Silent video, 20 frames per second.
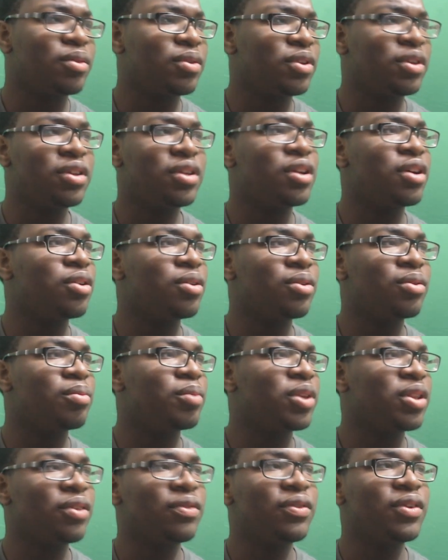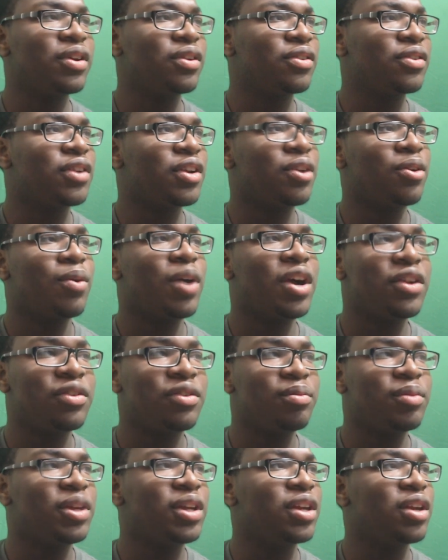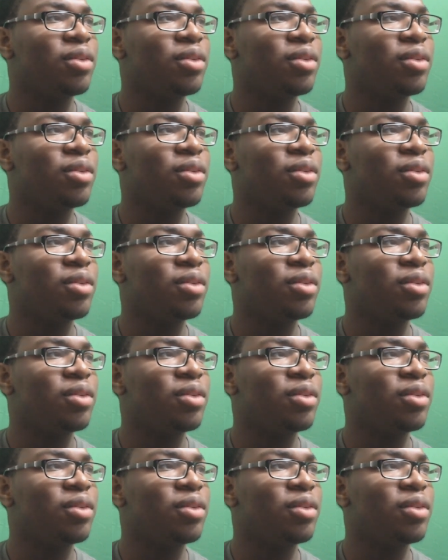you know, motherfuckers that are watching me